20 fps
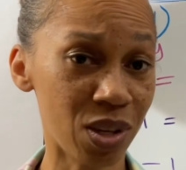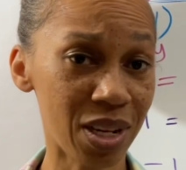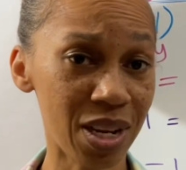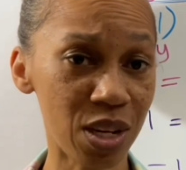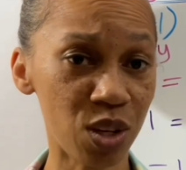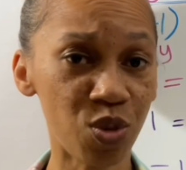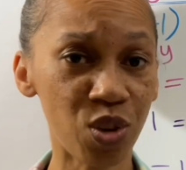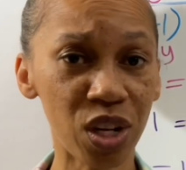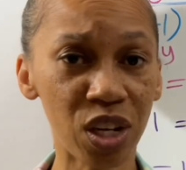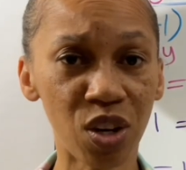
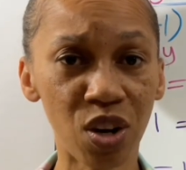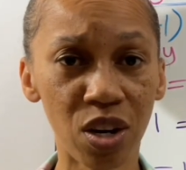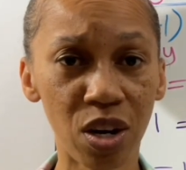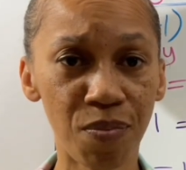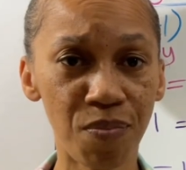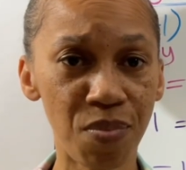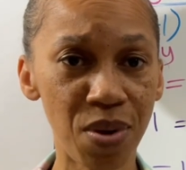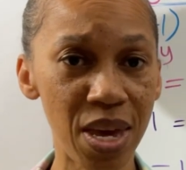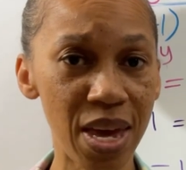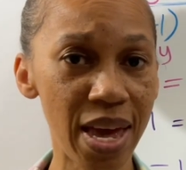literally going
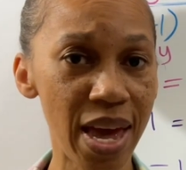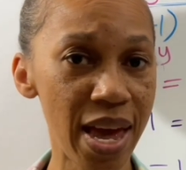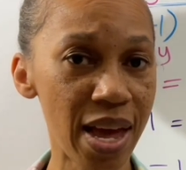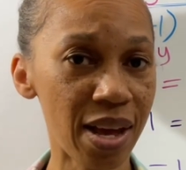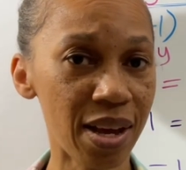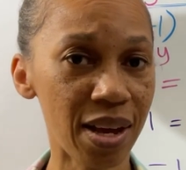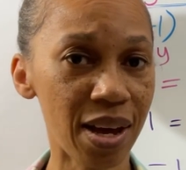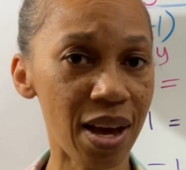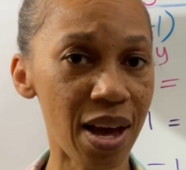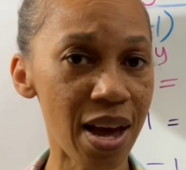to be
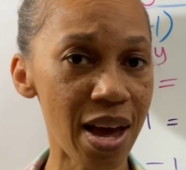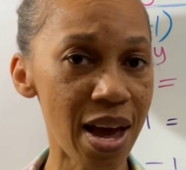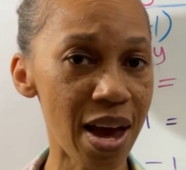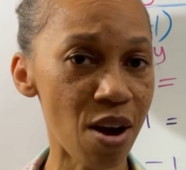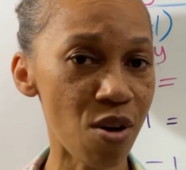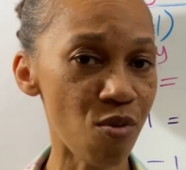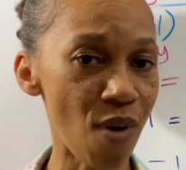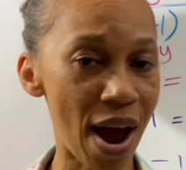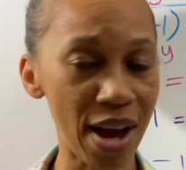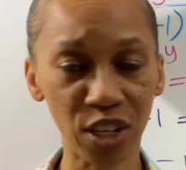
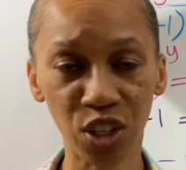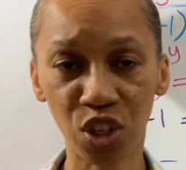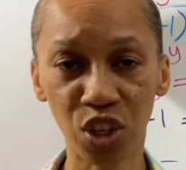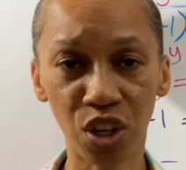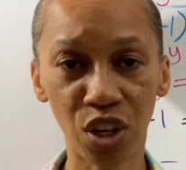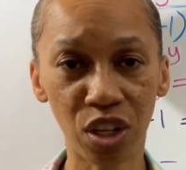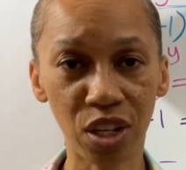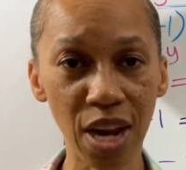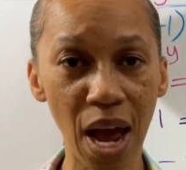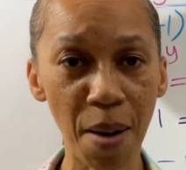a
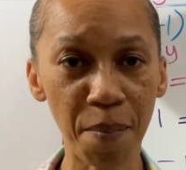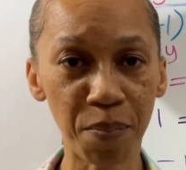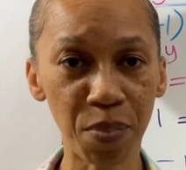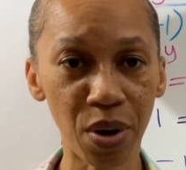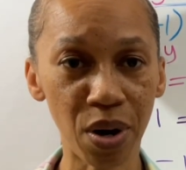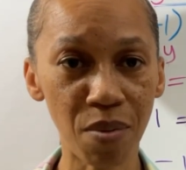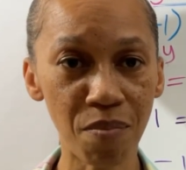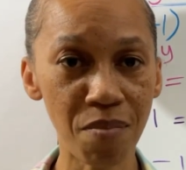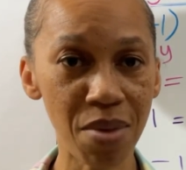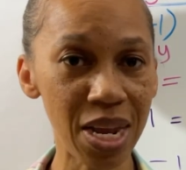rational
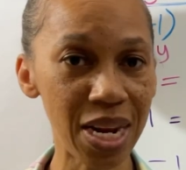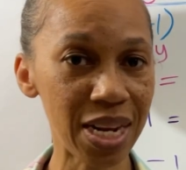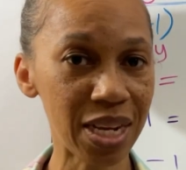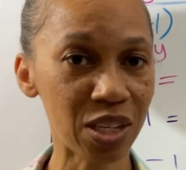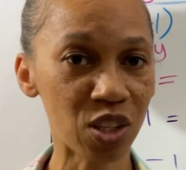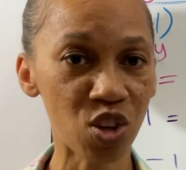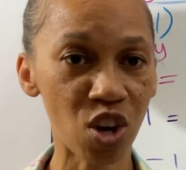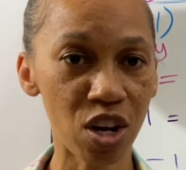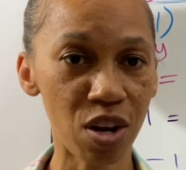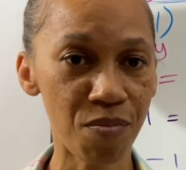number, meaning
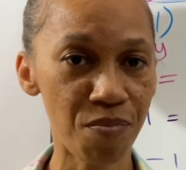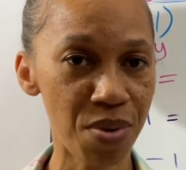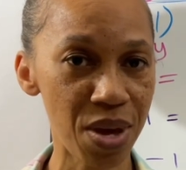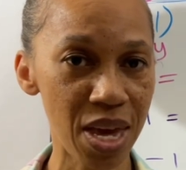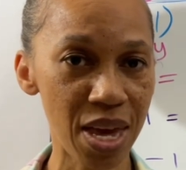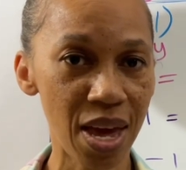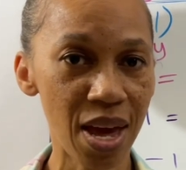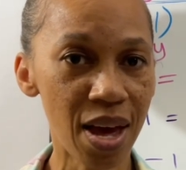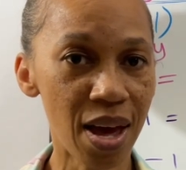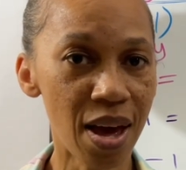it's going to
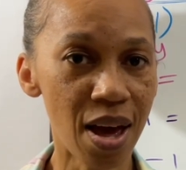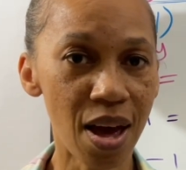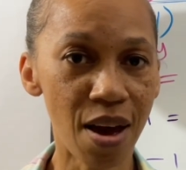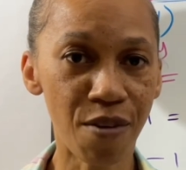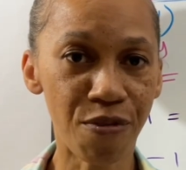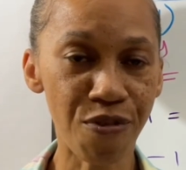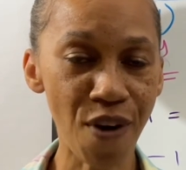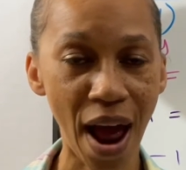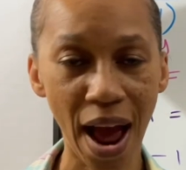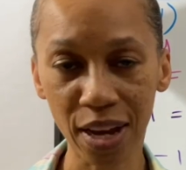be a
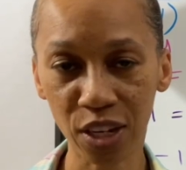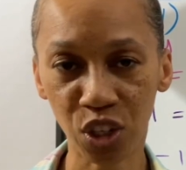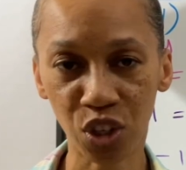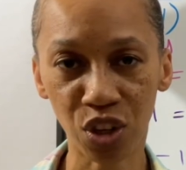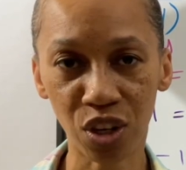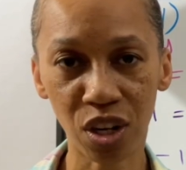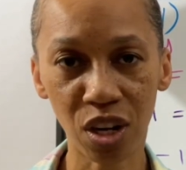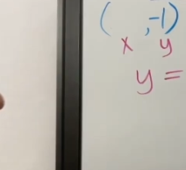fraction.